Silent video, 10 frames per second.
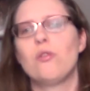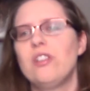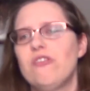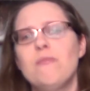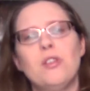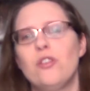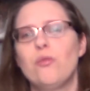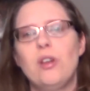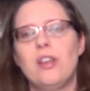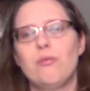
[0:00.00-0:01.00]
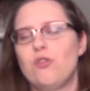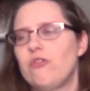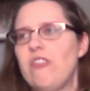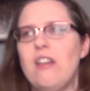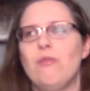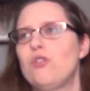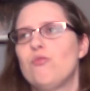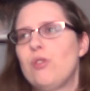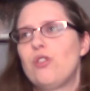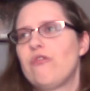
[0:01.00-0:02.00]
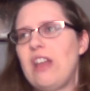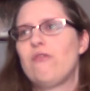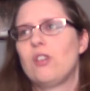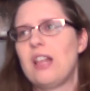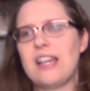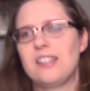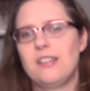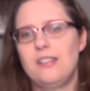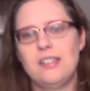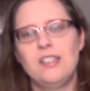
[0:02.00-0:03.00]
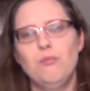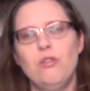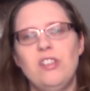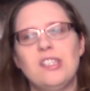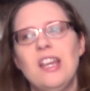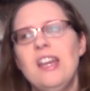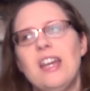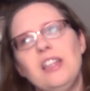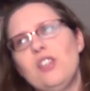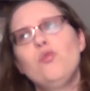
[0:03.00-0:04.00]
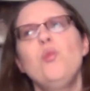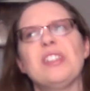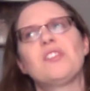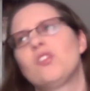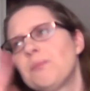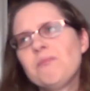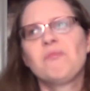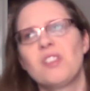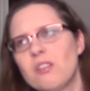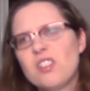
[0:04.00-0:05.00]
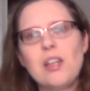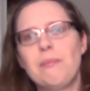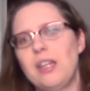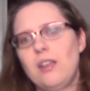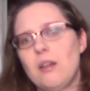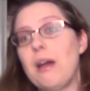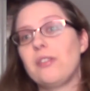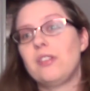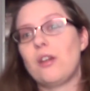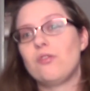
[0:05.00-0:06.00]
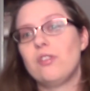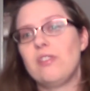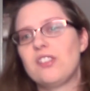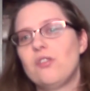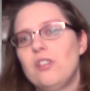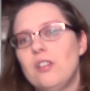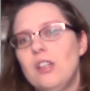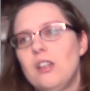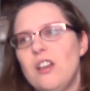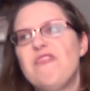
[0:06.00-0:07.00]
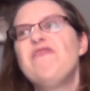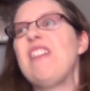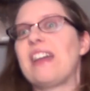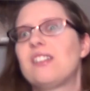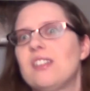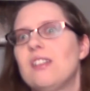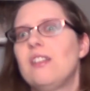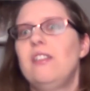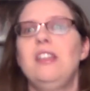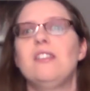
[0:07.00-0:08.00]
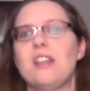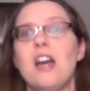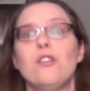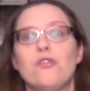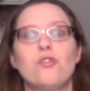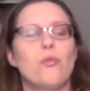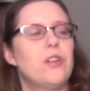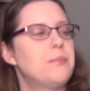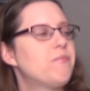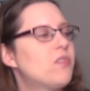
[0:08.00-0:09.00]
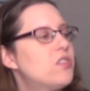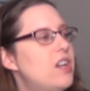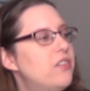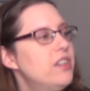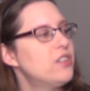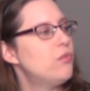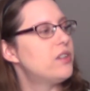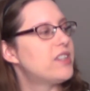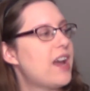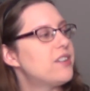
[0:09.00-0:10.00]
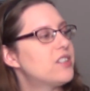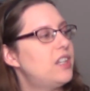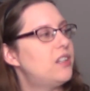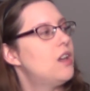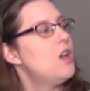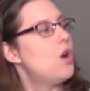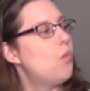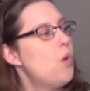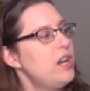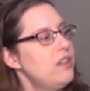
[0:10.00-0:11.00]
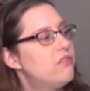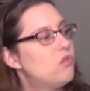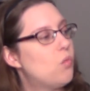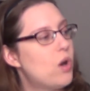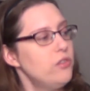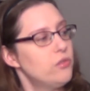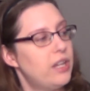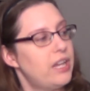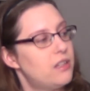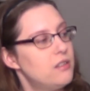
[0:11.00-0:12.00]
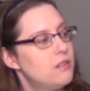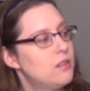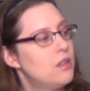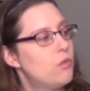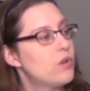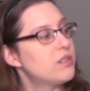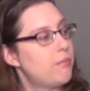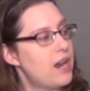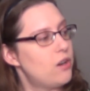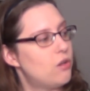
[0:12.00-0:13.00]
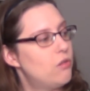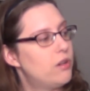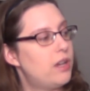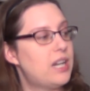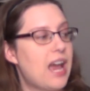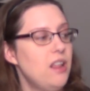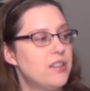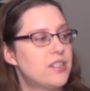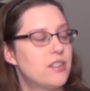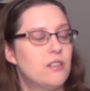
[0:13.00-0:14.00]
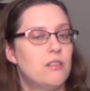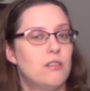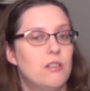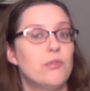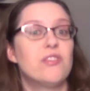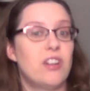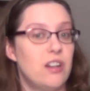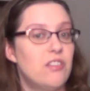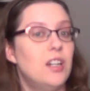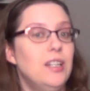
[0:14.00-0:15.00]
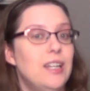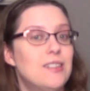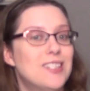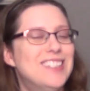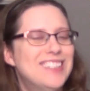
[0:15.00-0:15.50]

already familiar with, with your, with, with your favorite classic Disney movies, and they twist something about the narrative that's going to affect the entire story. So yeah, this one is asking, what if Wonderland was in peril and Alice was very, very late?